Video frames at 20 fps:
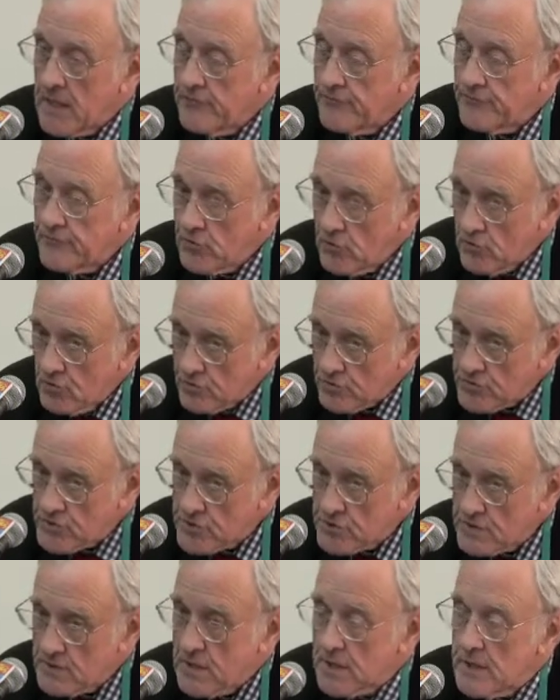is
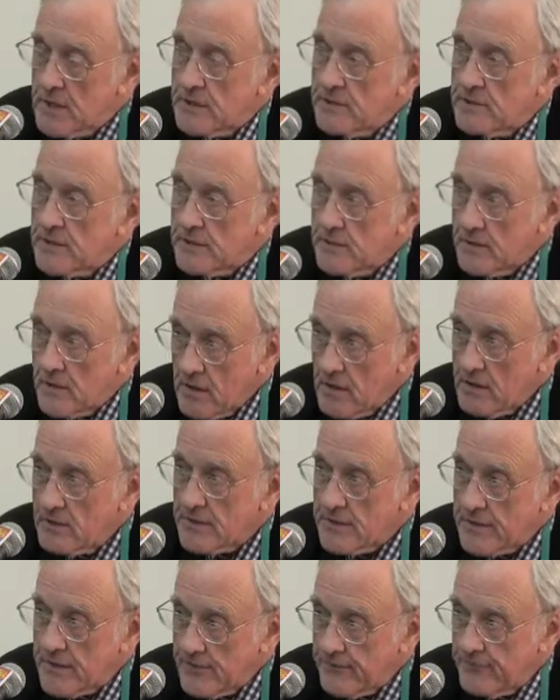directly
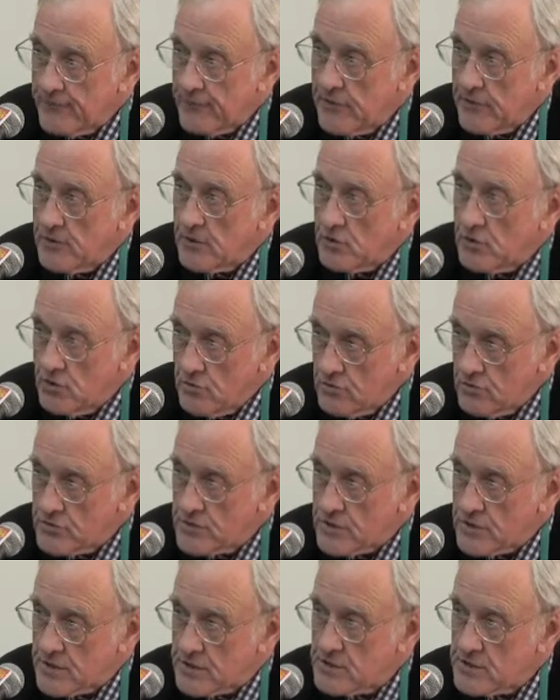proportional to an
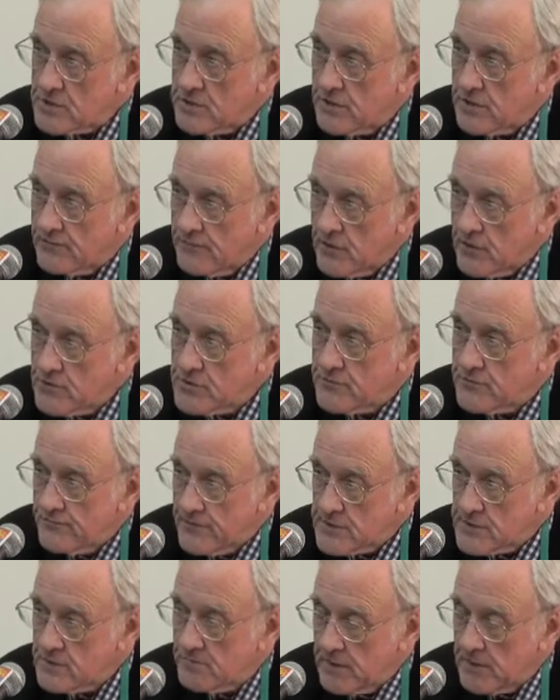increase
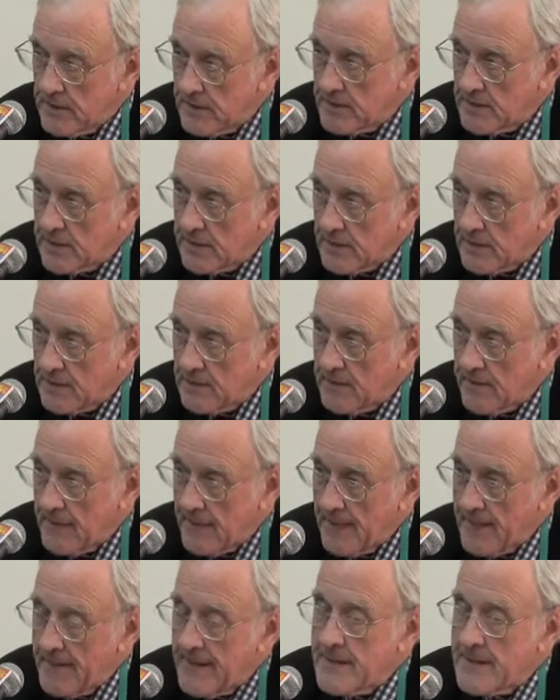in death rates.